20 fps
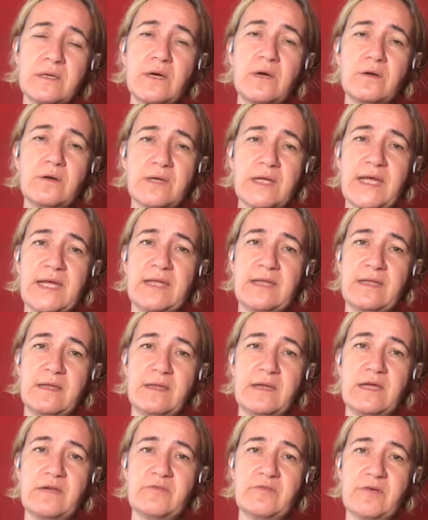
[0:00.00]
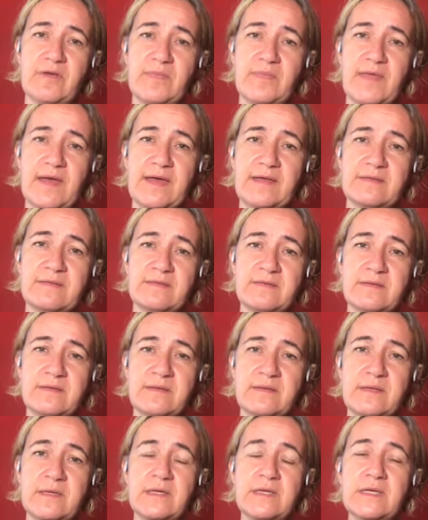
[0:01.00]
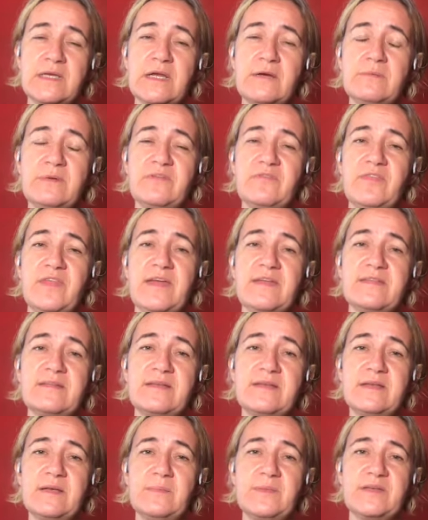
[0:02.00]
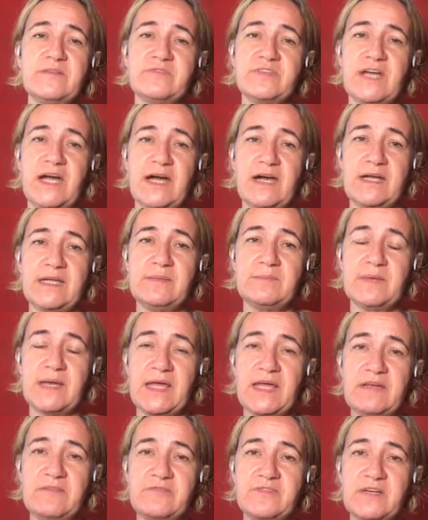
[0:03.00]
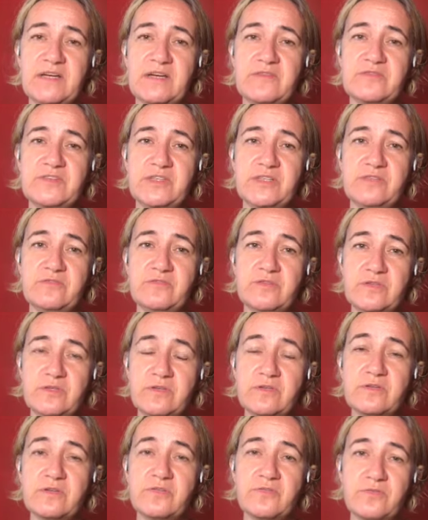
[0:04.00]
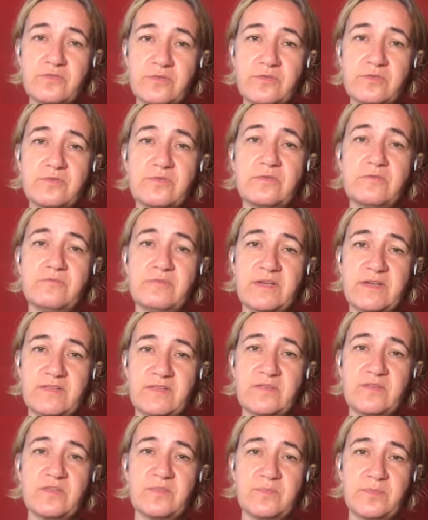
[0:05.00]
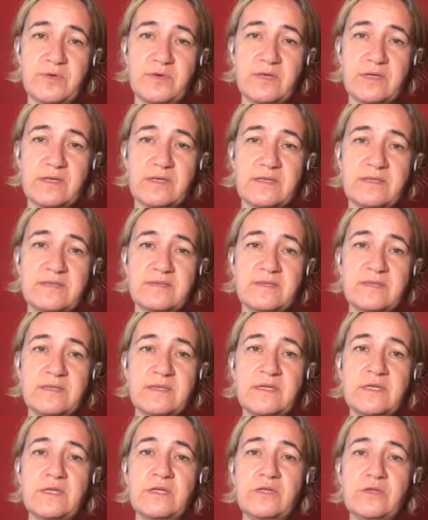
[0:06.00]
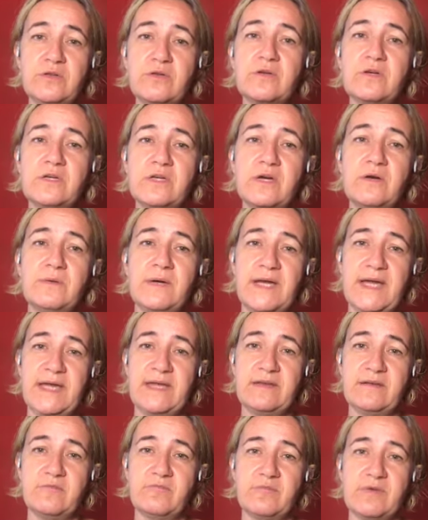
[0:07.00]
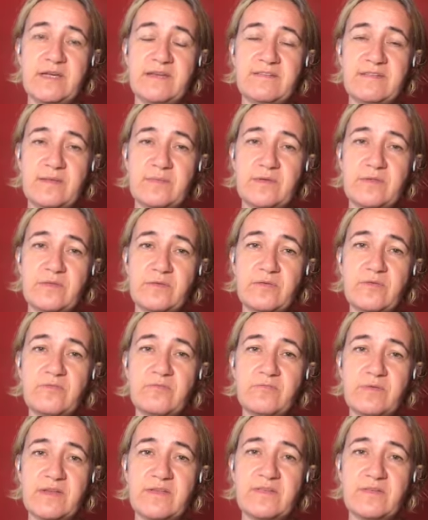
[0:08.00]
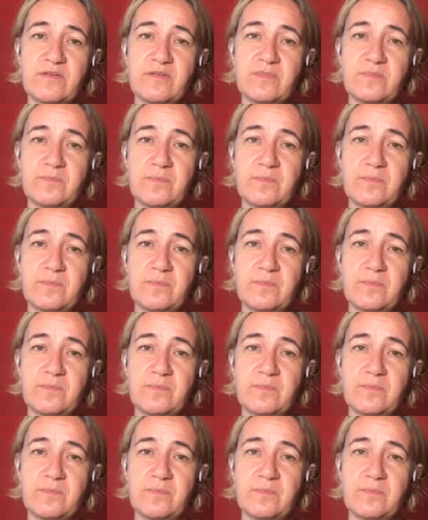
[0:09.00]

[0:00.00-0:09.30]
Okay, I've got that. Now, if there's a little bit of time left after you've looked through the resource booklet, you could go ahead and read some of those resource